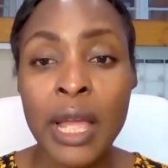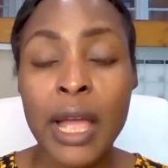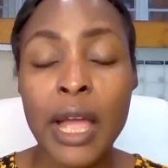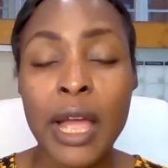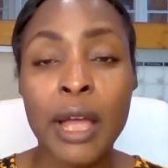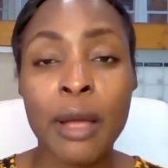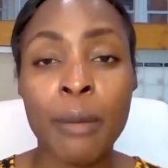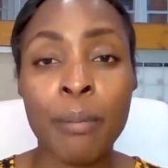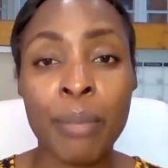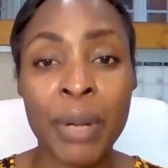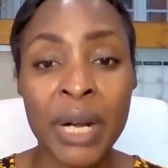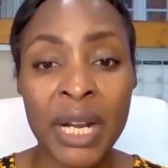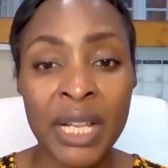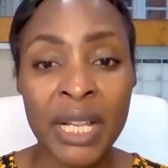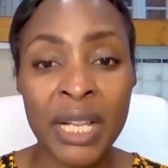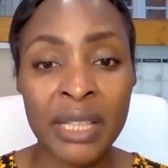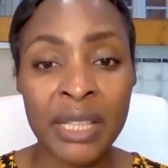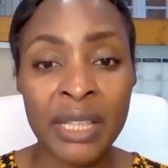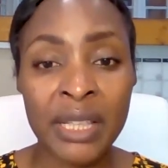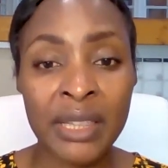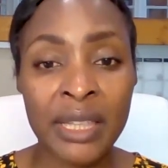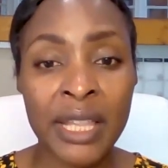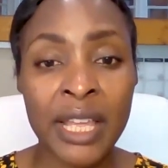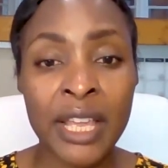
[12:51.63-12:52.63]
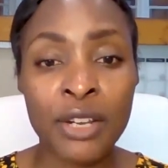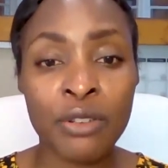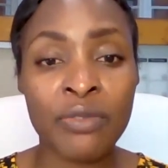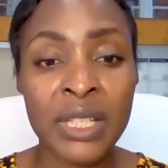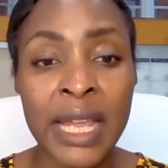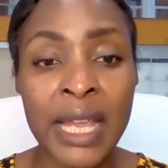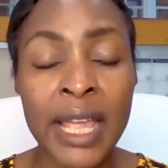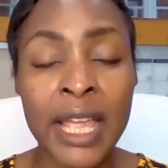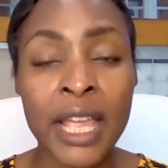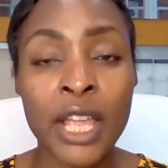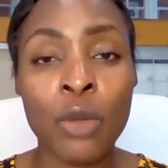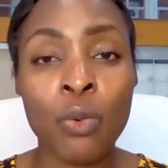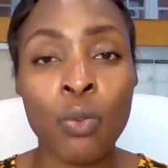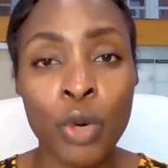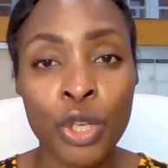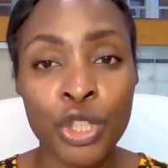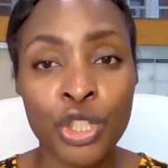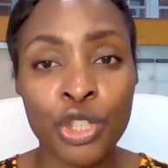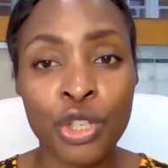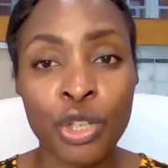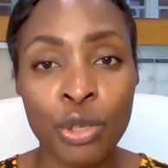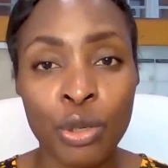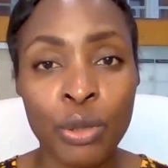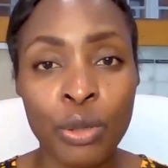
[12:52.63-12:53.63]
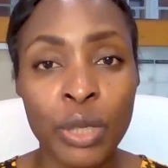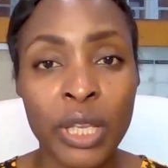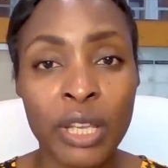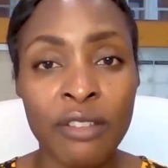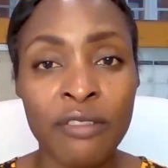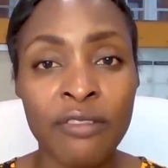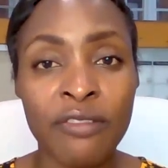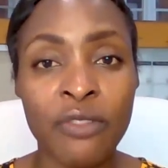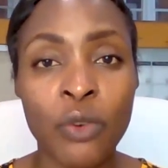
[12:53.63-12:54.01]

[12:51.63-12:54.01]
But at the end of the day, what you're looking